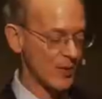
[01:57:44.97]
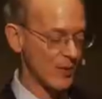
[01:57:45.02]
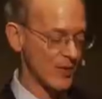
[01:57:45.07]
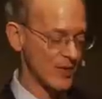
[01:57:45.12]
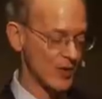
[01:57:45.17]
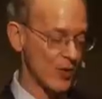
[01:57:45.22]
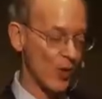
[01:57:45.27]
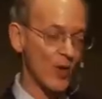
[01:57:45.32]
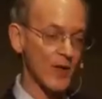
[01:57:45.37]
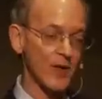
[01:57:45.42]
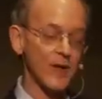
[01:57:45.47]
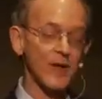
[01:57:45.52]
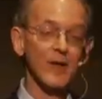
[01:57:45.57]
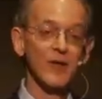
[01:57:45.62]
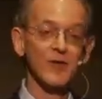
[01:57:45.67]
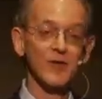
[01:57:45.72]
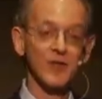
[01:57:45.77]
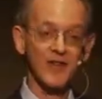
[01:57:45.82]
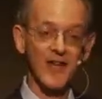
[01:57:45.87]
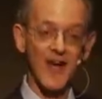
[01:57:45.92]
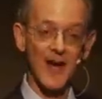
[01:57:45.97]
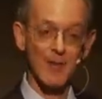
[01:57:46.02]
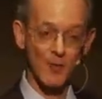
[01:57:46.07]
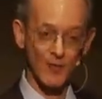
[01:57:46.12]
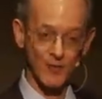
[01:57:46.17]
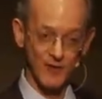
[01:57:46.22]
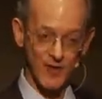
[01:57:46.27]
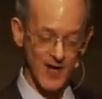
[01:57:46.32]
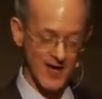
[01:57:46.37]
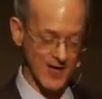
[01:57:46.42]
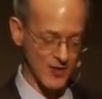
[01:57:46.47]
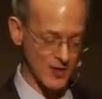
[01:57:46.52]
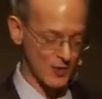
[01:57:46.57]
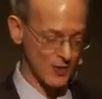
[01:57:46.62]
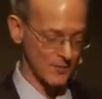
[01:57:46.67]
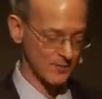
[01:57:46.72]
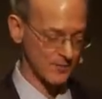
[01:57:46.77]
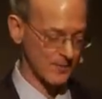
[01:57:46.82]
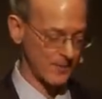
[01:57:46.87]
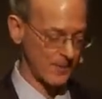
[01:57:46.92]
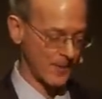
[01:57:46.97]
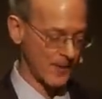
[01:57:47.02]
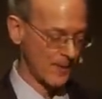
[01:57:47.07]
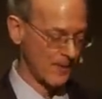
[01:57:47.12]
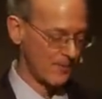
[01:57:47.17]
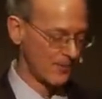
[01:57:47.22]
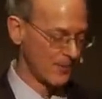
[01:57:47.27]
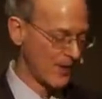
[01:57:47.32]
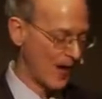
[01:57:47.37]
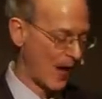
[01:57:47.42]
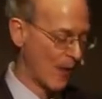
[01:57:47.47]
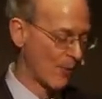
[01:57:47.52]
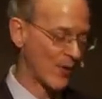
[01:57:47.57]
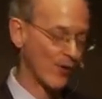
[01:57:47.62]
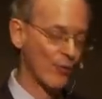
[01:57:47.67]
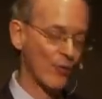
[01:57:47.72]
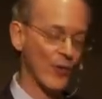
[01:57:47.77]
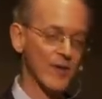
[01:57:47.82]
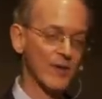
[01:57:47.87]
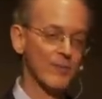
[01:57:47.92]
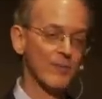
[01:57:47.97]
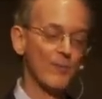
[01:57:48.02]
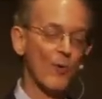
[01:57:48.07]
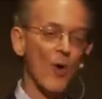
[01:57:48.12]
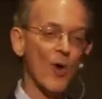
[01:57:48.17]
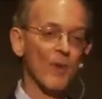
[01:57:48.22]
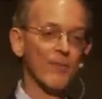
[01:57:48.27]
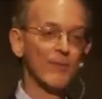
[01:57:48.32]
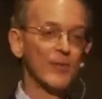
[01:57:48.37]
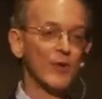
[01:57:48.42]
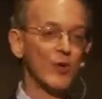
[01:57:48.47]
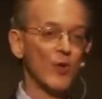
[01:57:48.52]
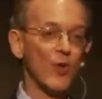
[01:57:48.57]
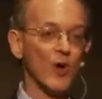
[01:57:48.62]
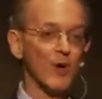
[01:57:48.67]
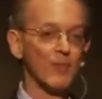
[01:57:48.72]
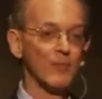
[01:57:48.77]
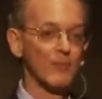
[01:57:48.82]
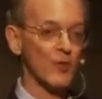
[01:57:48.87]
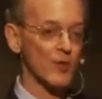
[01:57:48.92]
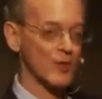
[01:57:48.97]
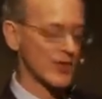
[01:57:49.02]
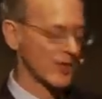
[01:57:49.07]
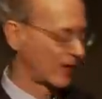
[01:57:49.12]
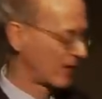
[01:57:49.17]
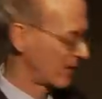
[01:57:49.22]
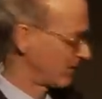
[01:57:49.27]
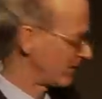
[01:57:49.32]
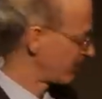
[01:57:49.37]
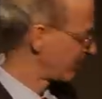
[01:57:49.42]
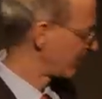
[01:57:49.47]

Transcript: to resort to camouflage. I would have written more pure music.